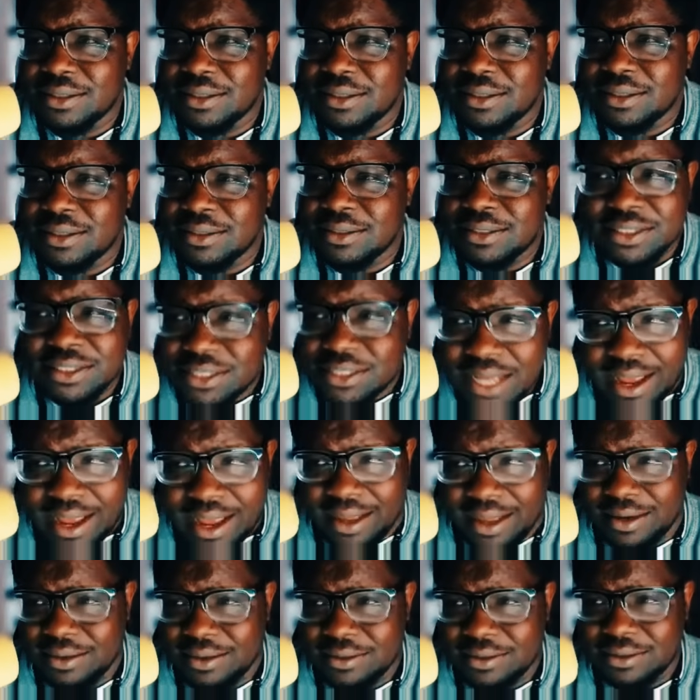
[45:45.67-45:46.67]
She's
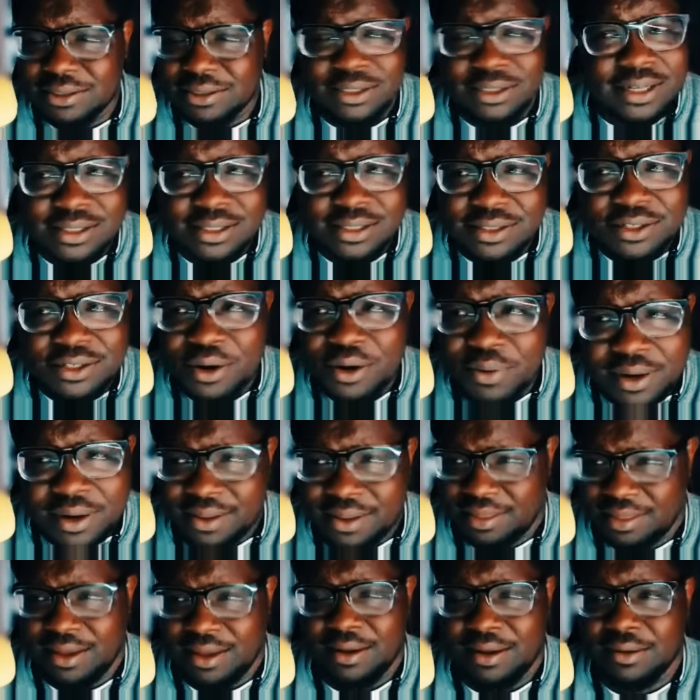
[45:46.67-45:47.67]
dead. She doesn't know
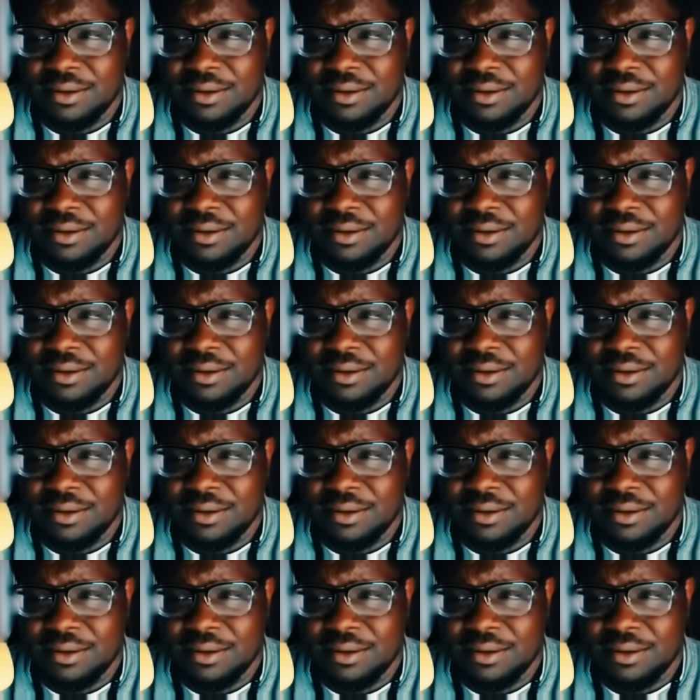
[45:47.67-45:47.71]
anything.